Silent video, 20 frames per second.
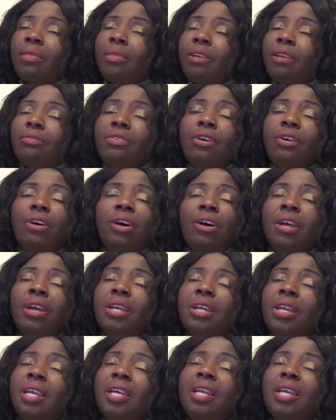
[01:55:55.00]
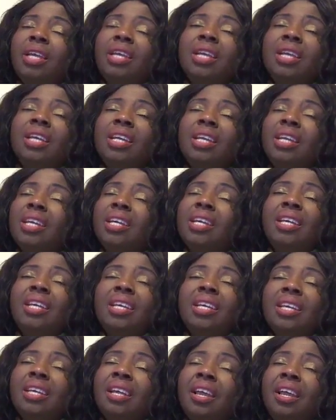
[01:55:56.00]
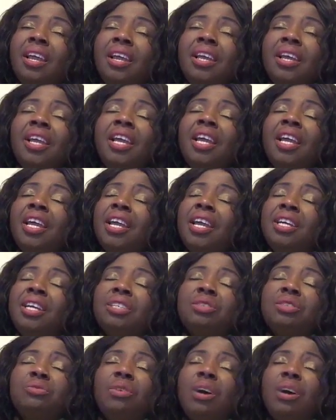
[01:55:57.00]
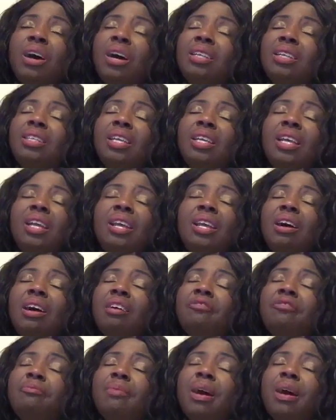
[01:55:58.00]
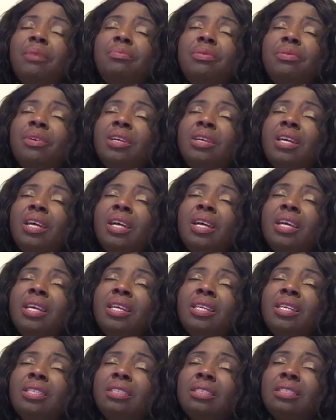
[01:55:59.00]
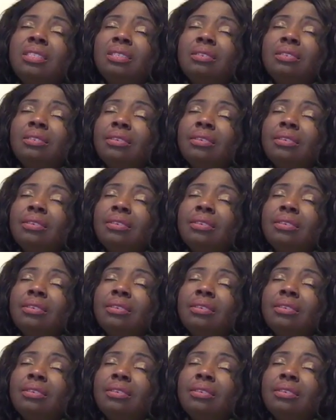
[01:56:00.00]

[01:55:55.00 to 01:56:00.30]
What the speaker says: For he is worthy of my praise.